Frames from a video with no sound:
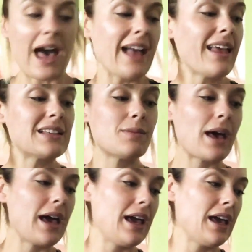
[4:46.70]
I like to
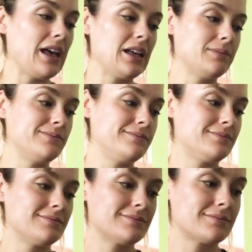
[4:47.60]
buy
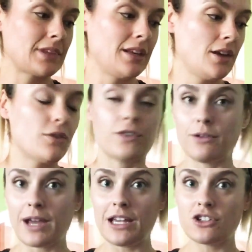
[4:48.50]
free
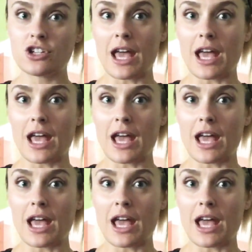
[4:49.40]
range.